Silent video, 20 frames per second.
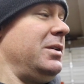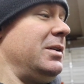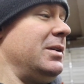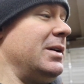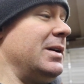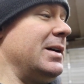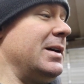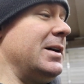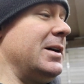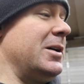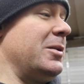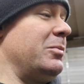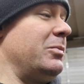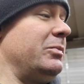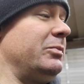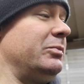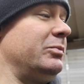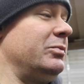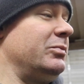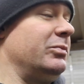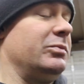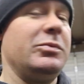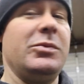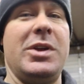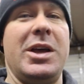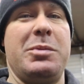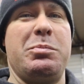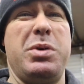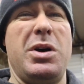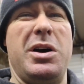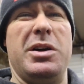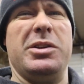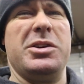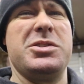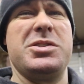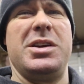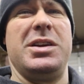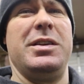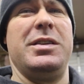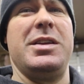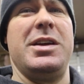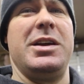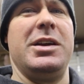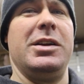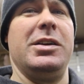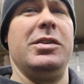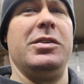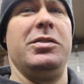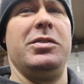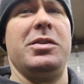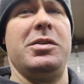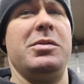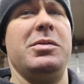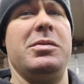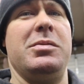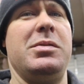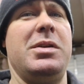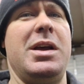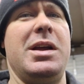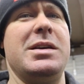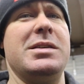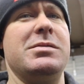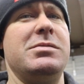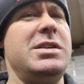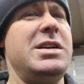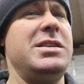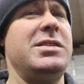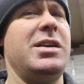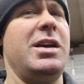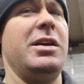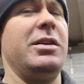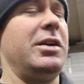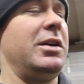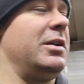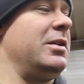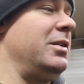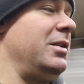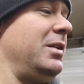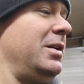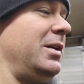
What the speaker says: like polishing things and detailing.